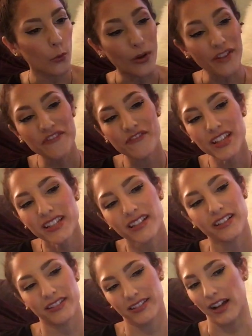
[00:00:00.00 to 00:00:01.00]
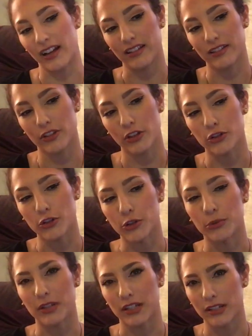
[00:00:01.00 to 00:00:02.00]
What physical signs do
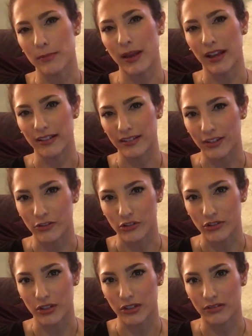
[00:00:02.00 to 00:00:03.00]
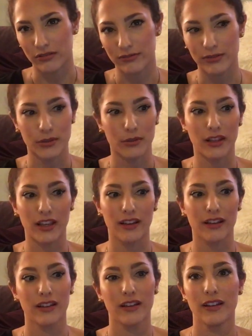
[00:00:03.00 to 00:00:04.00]
you need to pay attention to? So like,
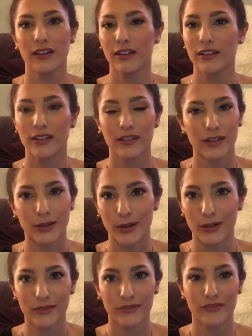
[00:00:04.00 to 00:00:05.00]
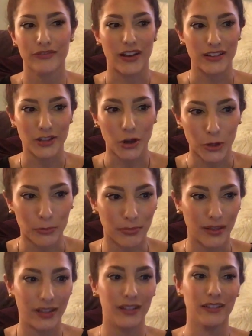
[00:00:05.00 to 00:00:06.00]
you know, fast
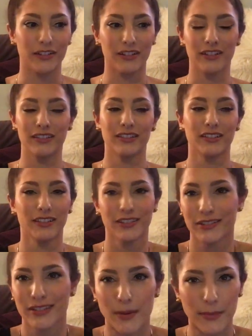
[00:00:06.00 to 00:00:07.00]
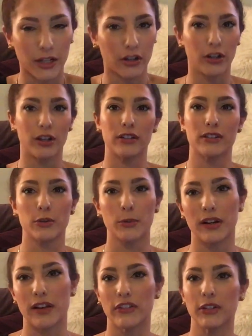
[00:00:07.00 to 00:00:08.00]
heartbeat or stomach hurts or
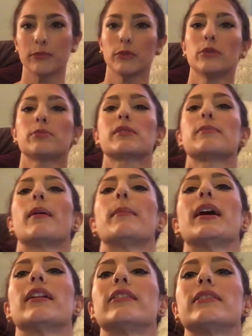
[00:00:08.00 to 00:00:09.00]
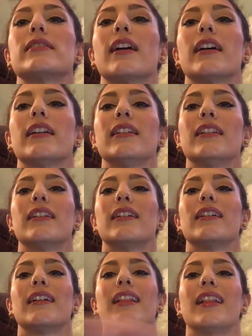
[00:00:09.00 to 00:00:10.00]
whatever. Oops, my battery's dying.
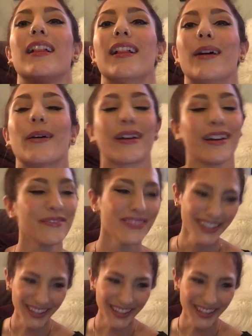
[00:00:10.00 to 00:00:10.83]
Okay.